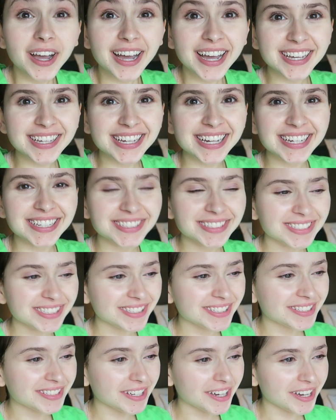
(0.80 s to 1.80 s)
Hi guys,
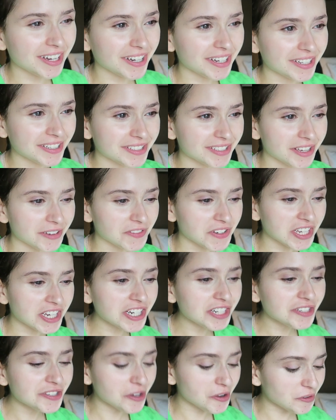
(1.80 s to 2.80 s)
it's Stephanie
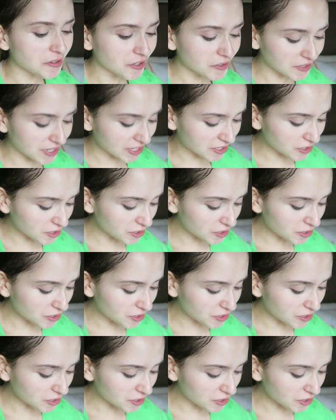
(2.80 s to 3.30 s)
here, Tokyo Day